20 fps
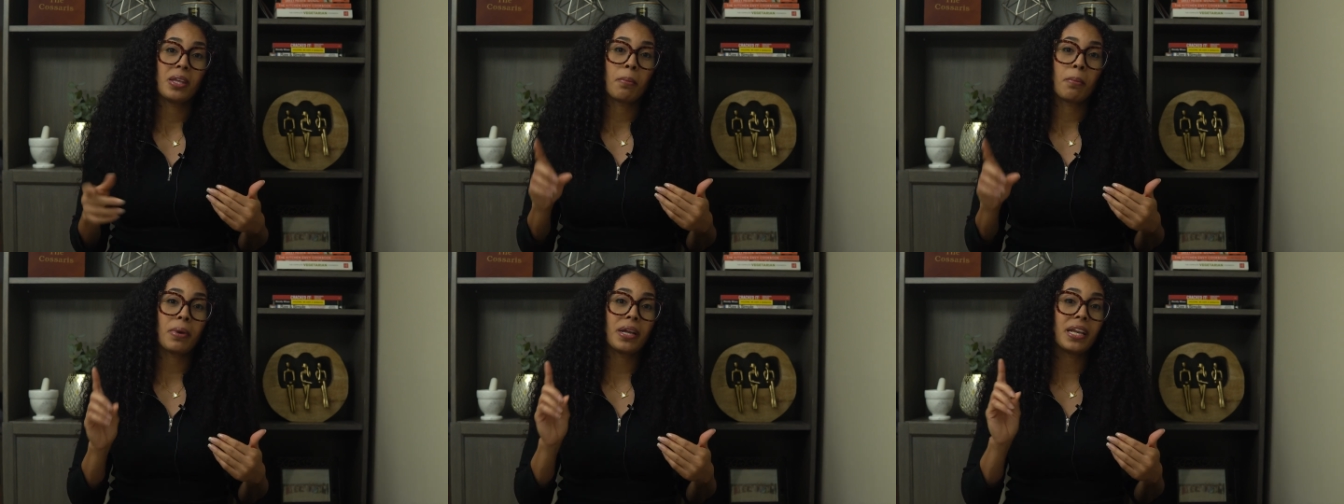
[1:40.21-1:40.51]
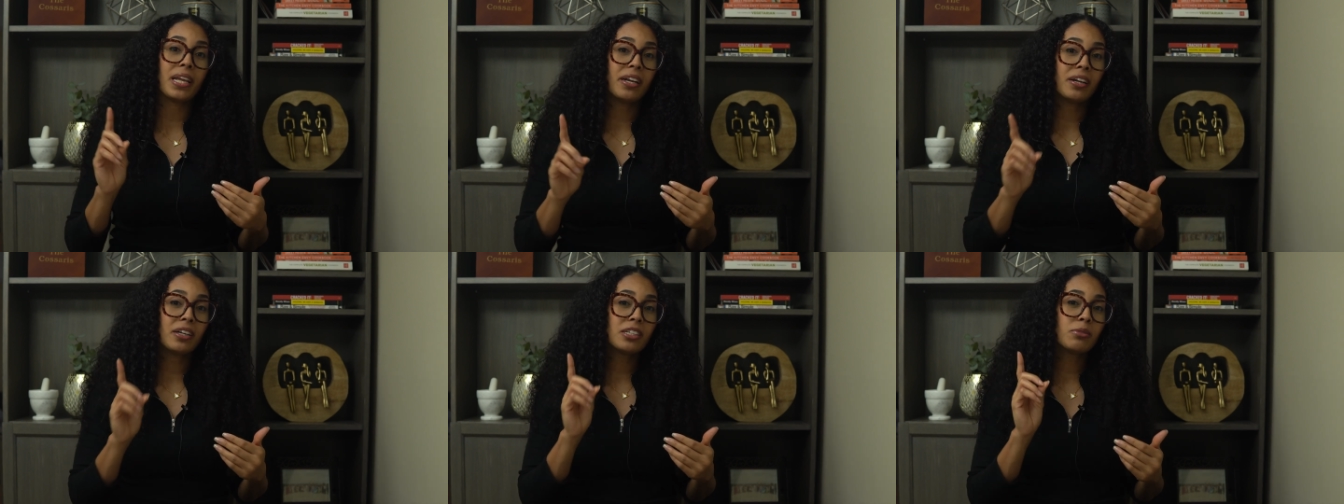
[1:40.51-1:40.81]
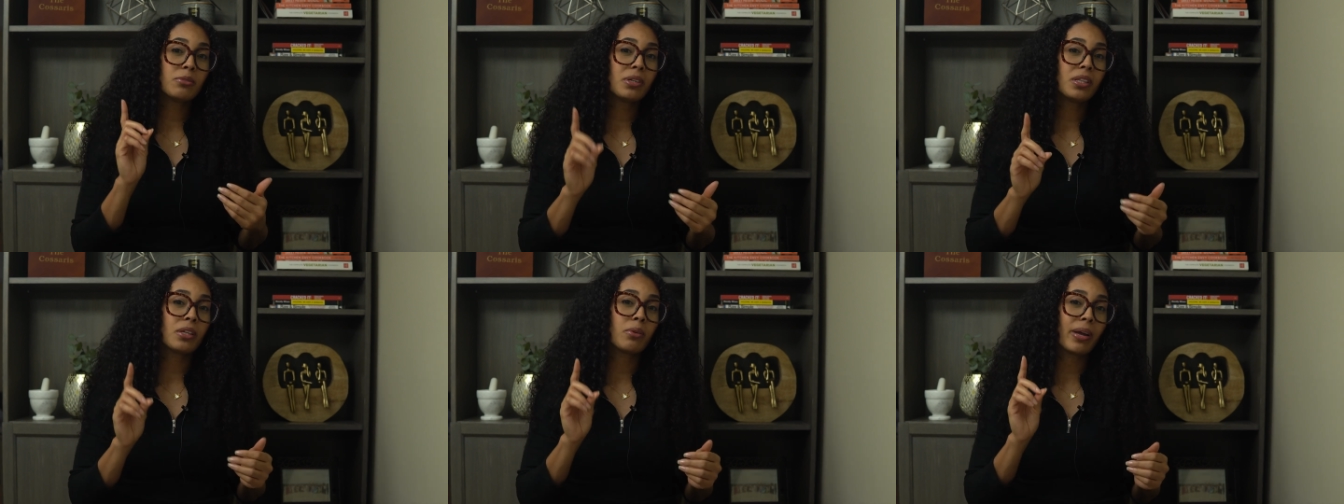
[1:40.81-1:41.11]
But
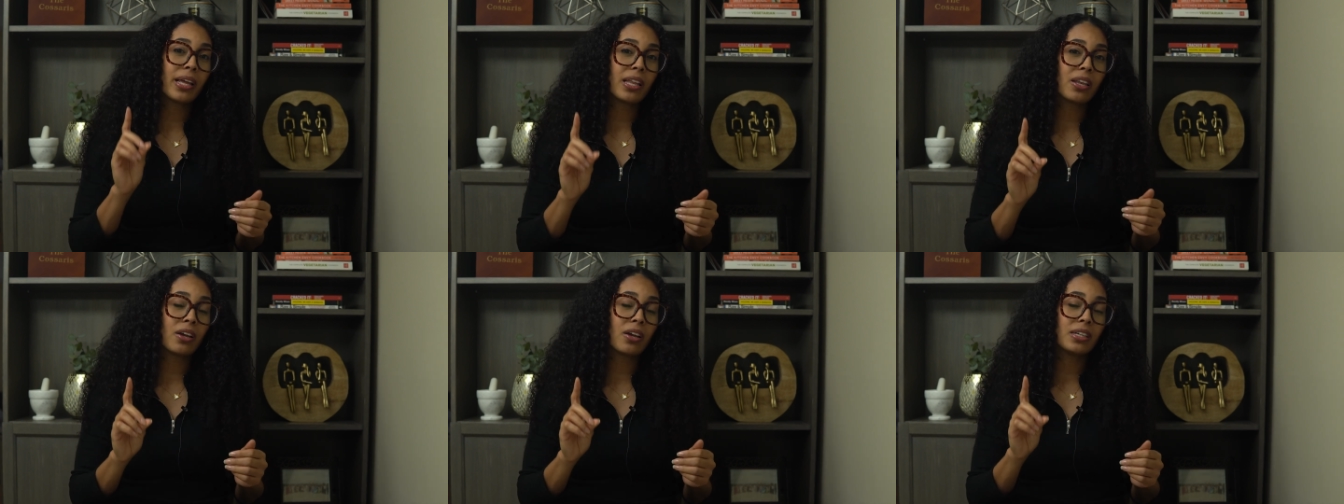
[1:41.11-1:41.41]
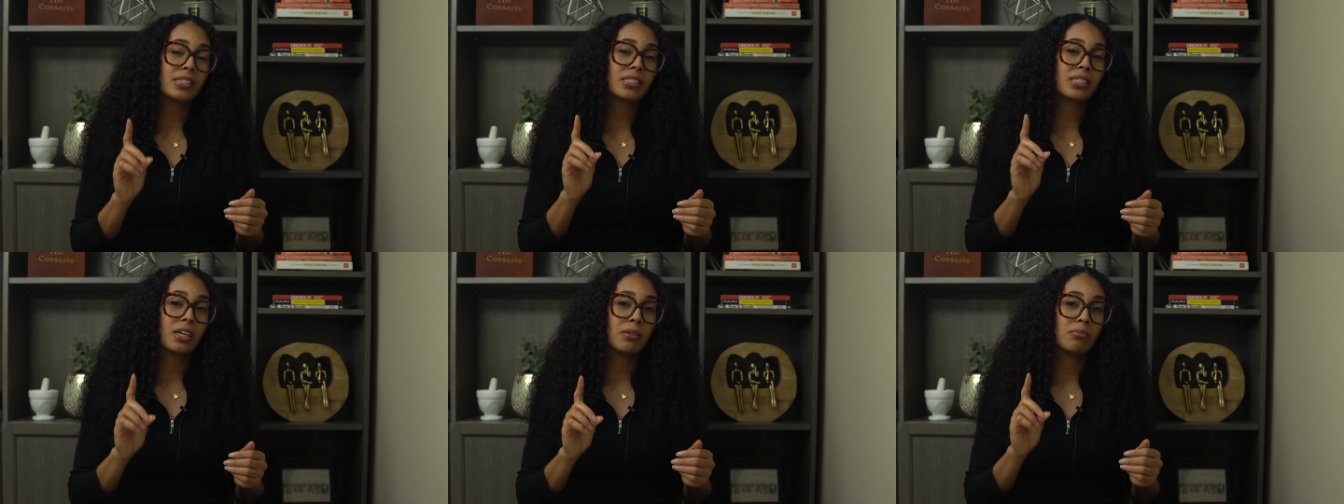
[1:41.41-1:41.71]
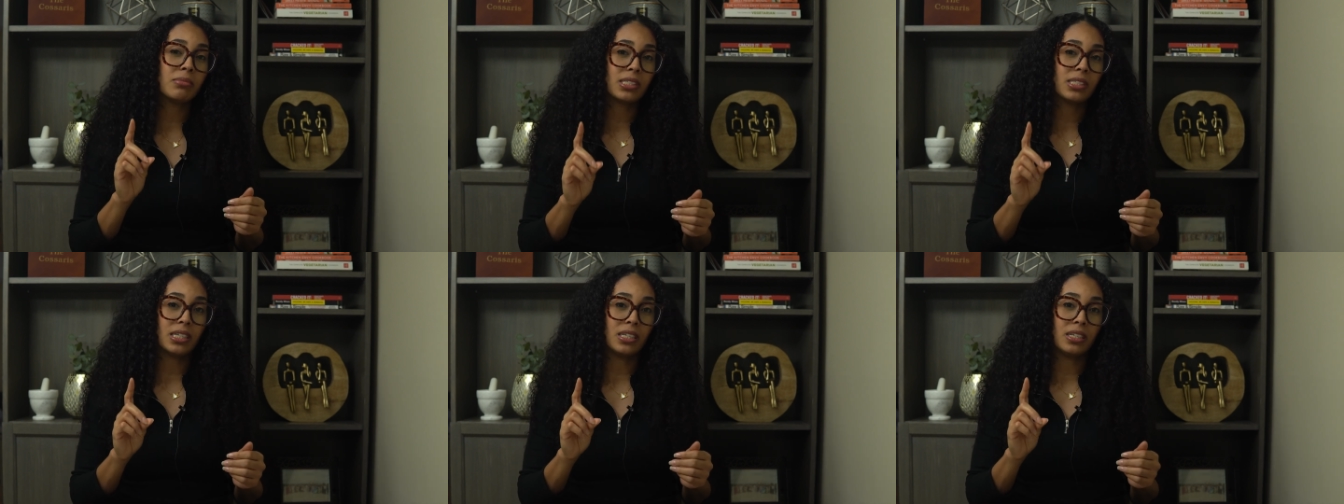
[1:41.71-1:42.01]
here's where the weight loss
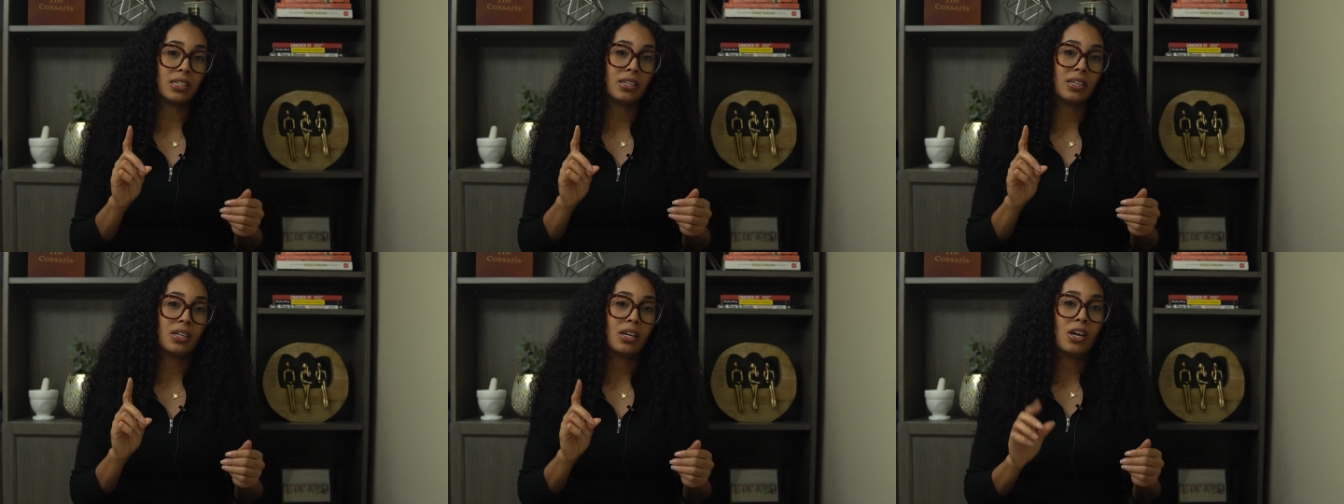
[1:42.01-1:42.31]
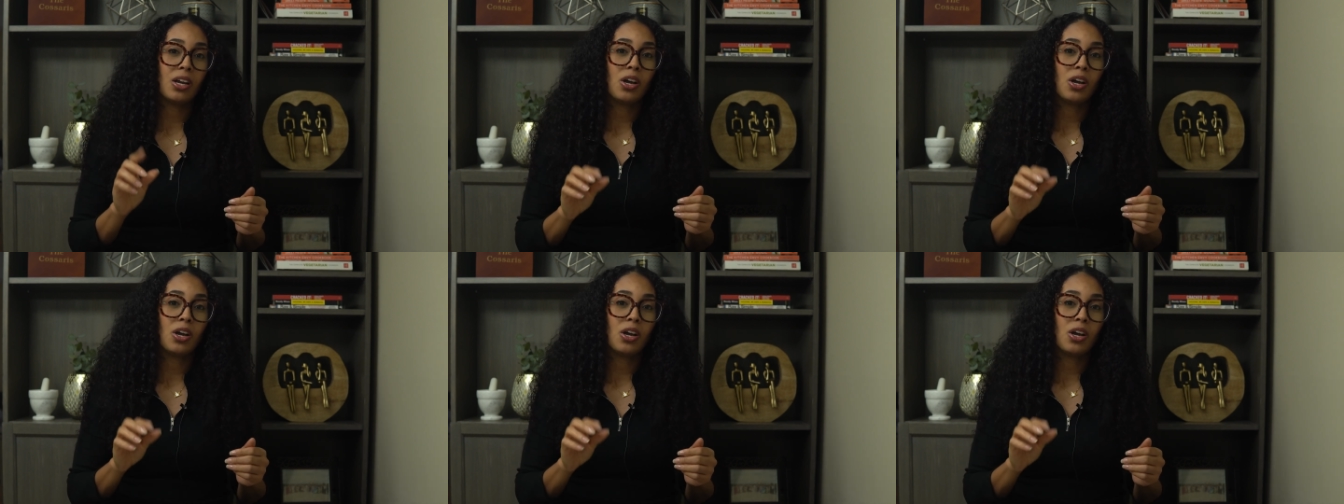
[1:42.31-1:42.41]
comes in.